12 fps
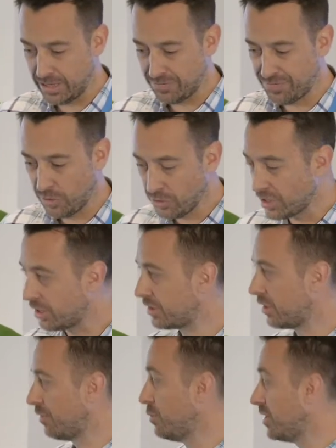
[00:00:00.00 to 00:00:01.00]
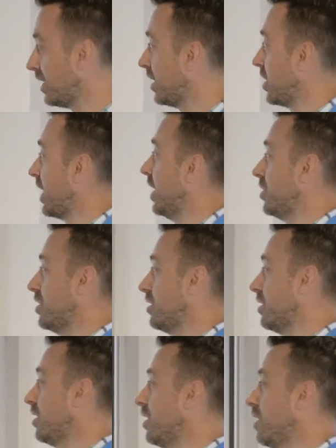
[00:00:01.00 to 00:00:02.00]
focus of music
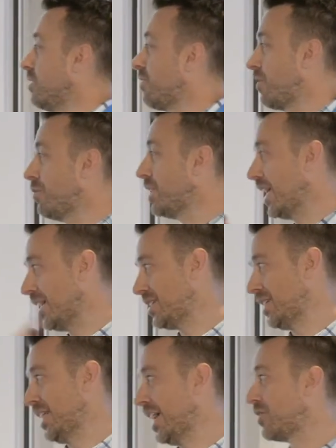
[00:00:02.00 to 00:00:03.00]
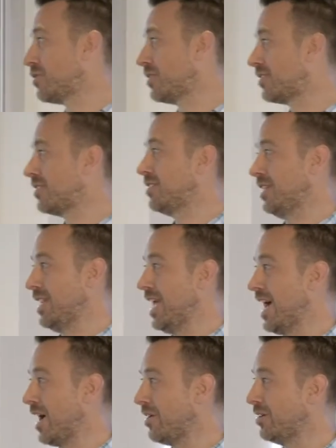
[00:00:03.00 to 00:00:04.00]
education from the 1800s to
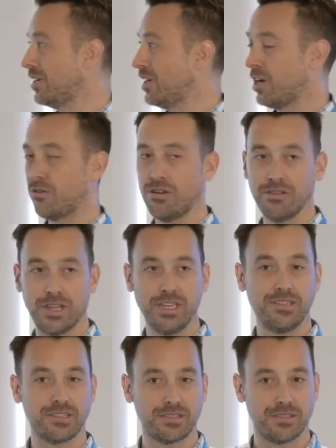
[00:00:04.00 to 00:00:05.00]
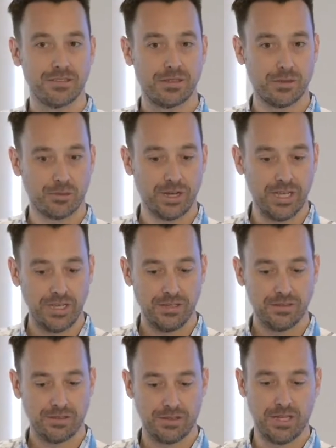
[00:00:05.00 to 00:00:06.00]
now are on these
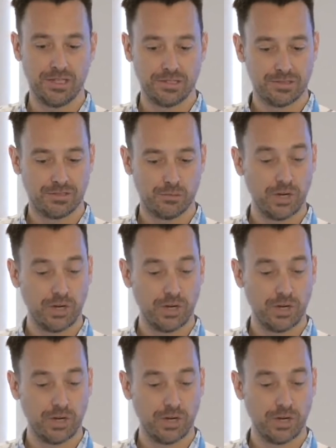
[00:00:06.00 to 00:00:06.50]
three things: